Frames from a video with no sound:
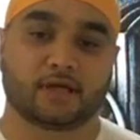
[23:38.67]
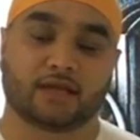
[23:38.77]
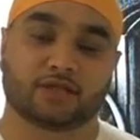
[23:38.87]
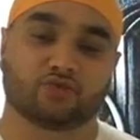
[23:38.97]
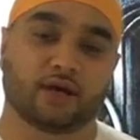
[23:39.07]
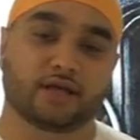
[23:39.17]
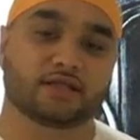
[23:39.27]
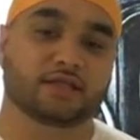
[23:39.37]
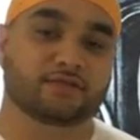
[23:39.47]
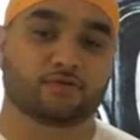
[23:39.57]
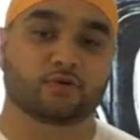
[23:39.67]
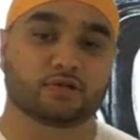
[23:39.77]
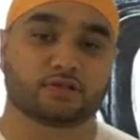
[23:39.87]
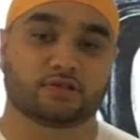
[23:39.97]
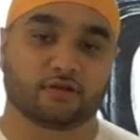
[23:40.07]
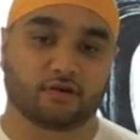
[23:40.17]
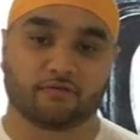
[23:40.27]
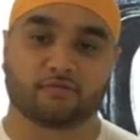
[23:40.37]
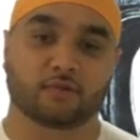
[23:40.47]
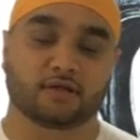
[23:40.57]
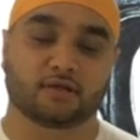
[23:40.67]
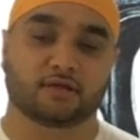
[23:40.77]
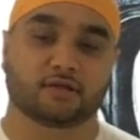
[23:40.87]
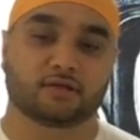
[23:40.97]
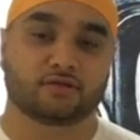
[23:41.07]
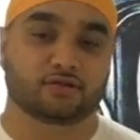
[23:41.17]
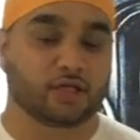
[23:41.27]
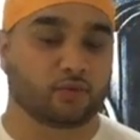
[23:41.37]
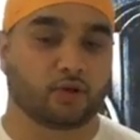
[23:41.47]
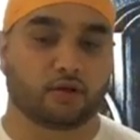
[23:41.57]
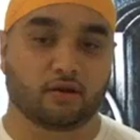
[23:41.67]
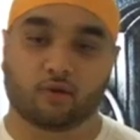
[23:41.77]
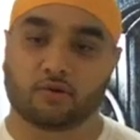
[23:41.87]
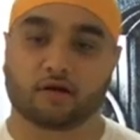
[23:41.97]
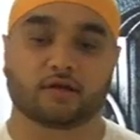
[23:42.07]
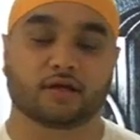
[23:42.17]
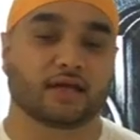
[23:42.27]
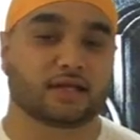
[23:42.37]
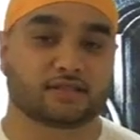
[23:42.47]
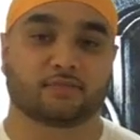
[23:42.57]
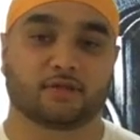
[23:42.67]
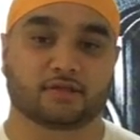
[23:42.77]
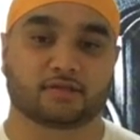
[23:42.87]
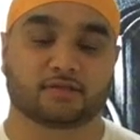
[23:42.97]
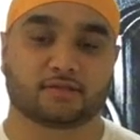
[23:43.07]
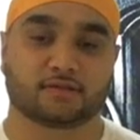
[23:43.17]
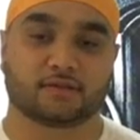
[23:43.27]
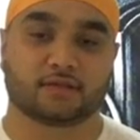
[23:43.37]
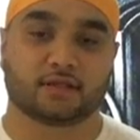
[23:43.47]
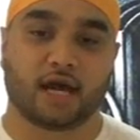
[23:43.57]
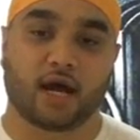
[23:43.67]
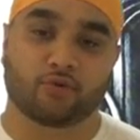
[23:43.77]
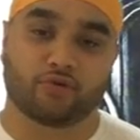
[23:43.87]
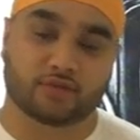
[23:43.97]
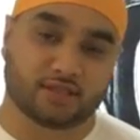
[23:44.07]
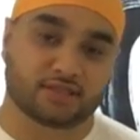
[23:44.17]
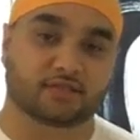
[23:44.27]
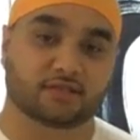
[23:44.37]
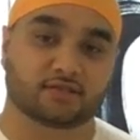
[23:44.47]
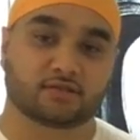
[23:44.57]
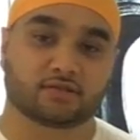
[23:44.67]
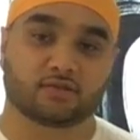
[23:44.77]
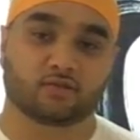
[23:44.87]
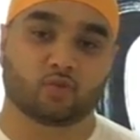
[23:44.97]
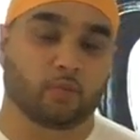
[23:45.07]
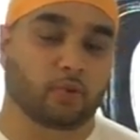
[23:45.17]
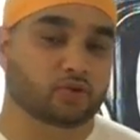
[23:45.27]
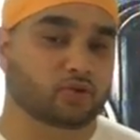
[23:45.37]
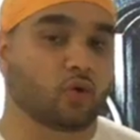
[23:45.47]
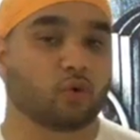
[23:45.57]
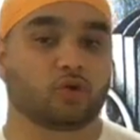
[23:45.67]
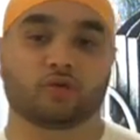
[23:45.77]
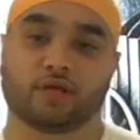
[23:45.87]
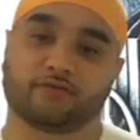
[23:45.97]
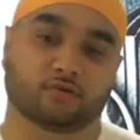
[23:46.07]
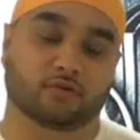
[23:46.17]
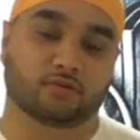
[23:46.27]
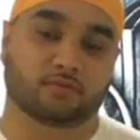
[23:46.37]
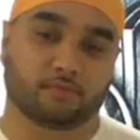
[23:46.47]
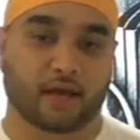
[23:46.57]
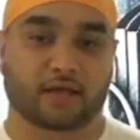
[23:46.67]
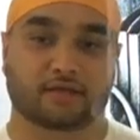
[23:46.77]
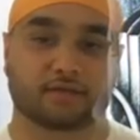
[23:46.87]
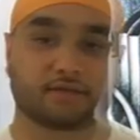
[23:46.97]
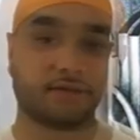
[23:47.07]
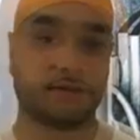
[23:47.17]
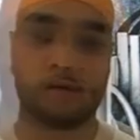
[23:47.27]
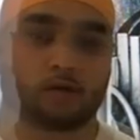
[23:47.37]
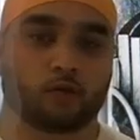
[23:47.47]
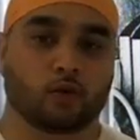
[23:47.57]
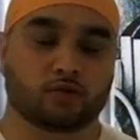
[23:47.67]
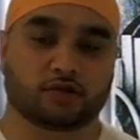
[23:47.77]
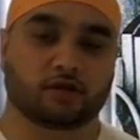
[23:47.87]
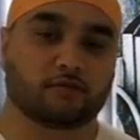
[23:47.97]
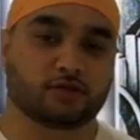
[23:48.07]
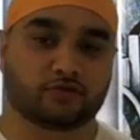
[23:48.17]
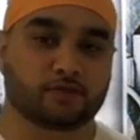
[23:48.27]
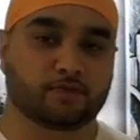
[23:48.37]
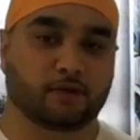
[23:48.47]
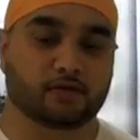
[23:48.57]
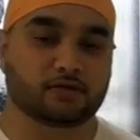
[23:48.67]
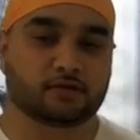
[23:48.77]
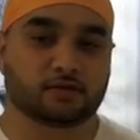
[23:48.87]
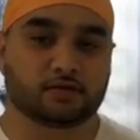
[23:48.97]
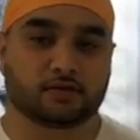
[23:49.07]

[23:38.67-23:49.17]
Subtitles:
and is raising his voice to the government to say, we are no longer going to accept this. Our resistance will push all your evil back. And what was the government's response?